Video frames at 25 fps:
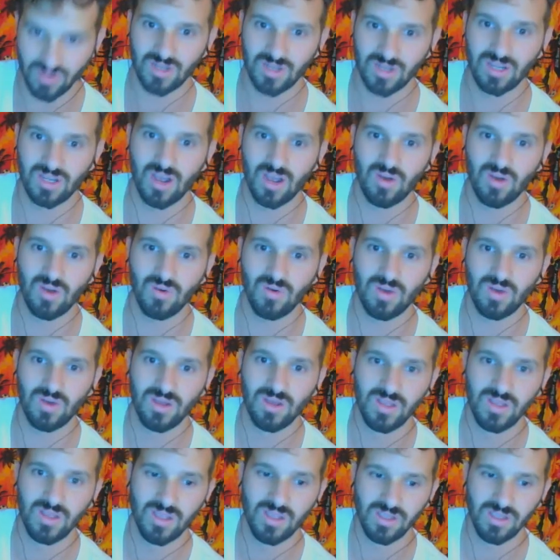go,
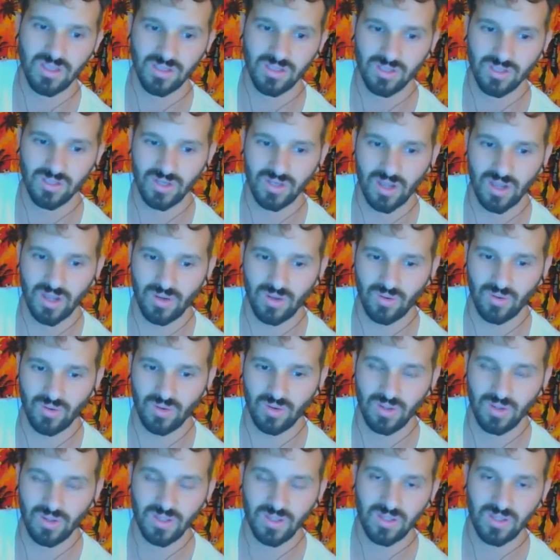you know,
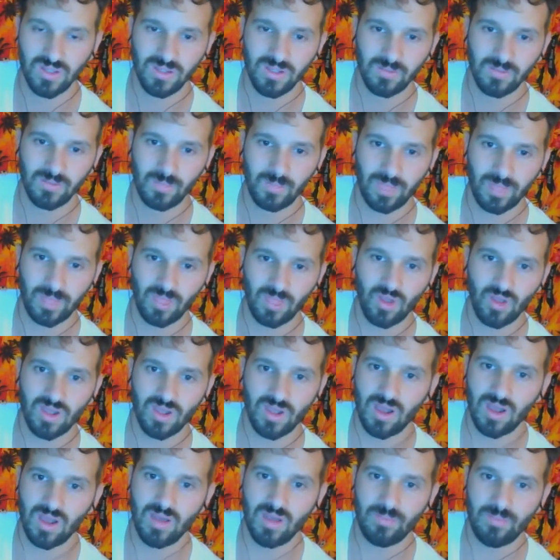look
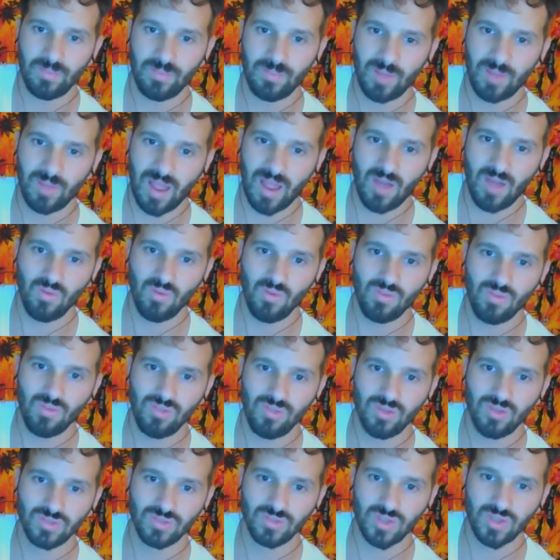up how
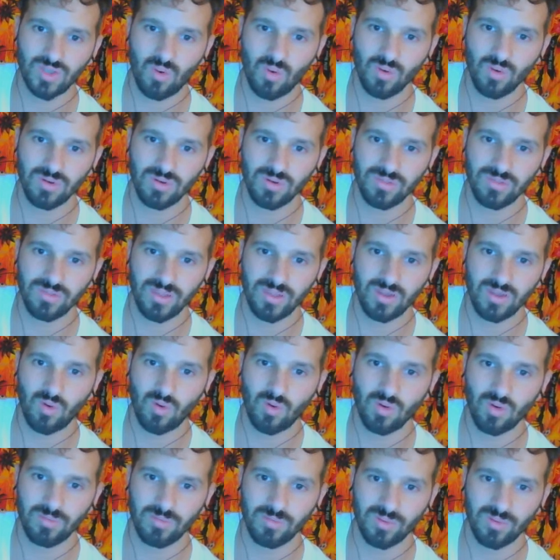the
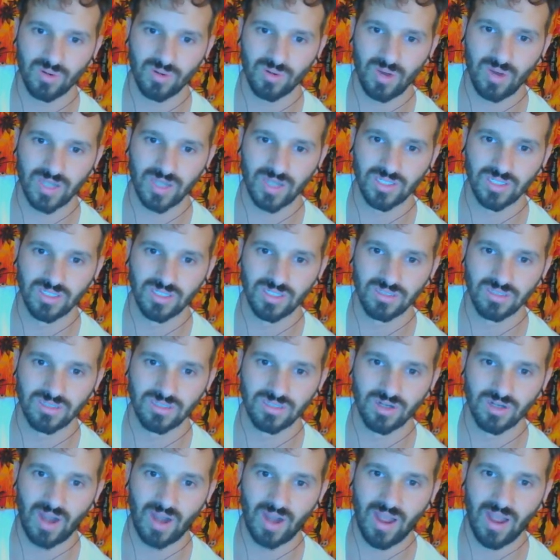chord progressions
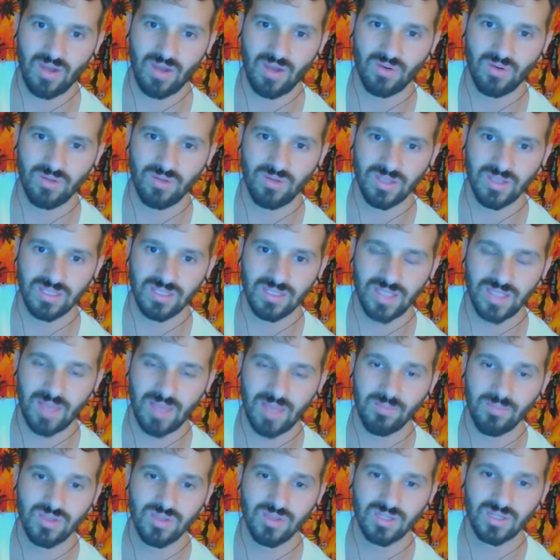or how is that
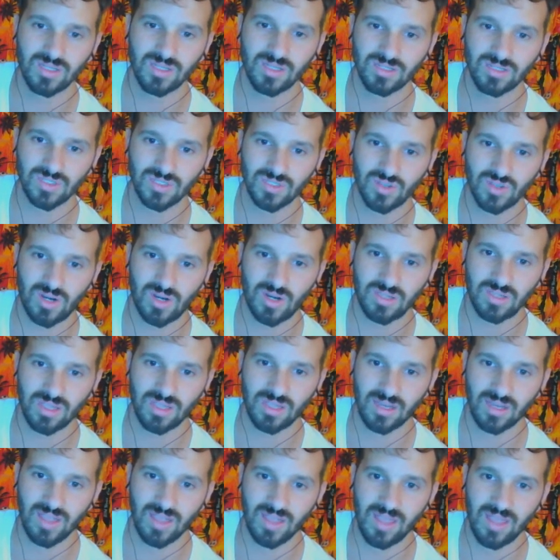music
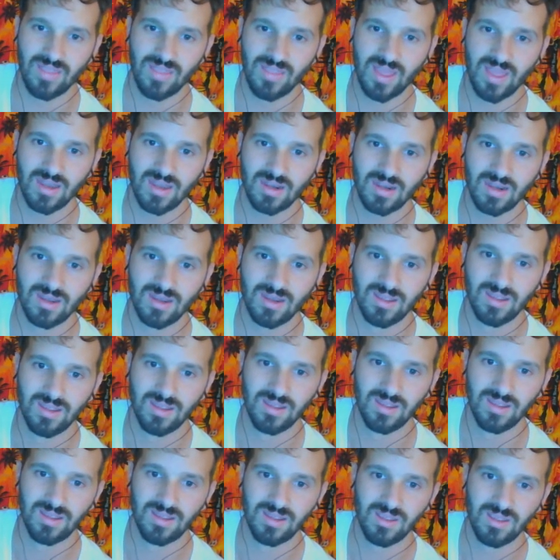constructed, and then
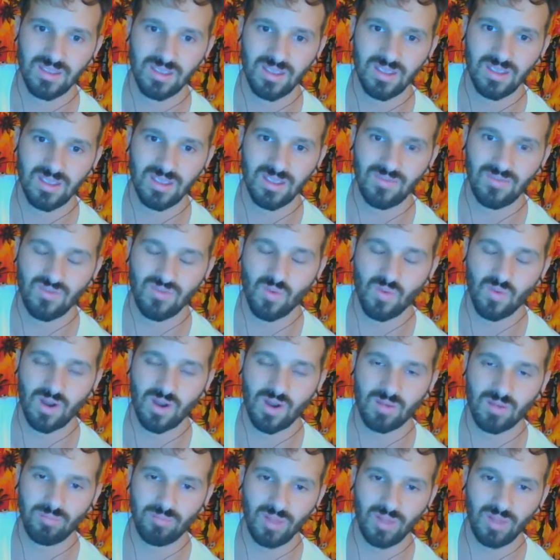if you want
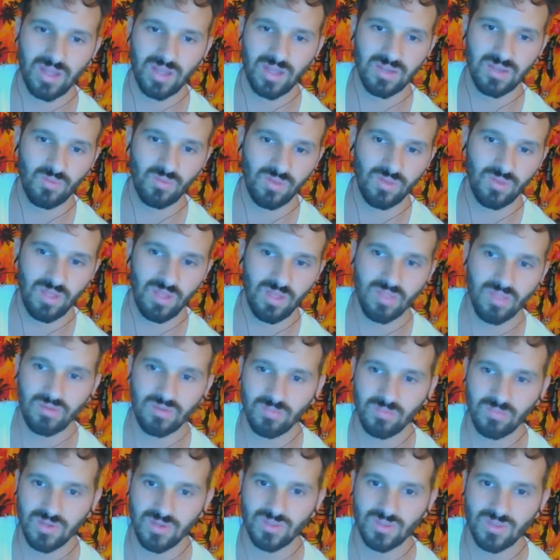to blend it with other
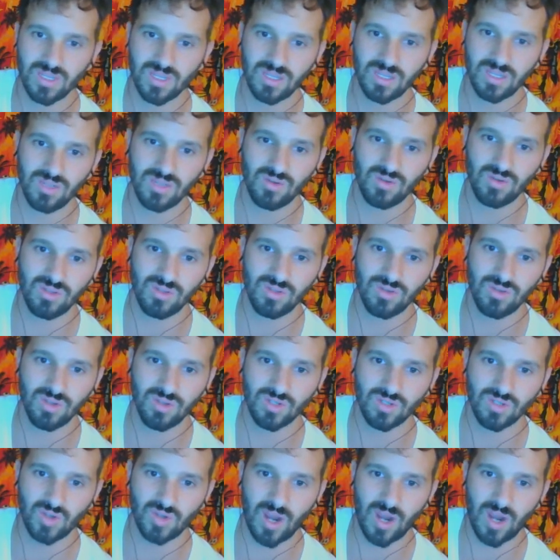music, you
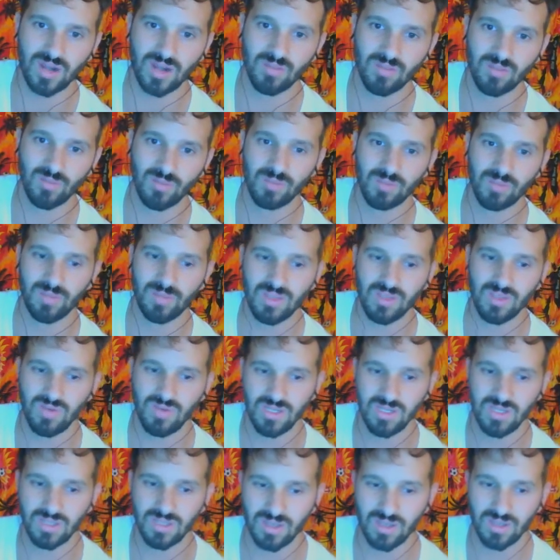can try to, but you
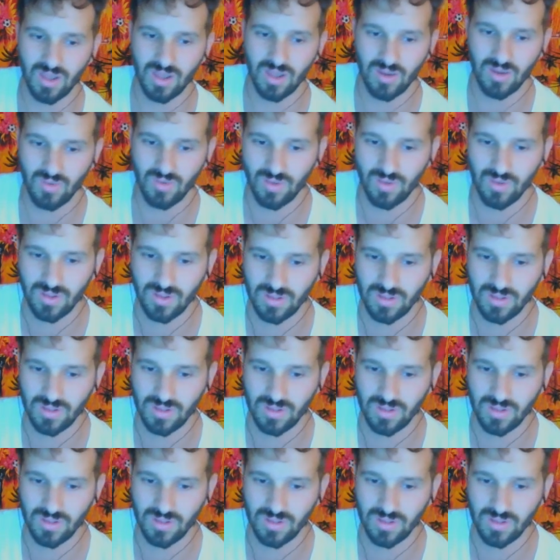need to know,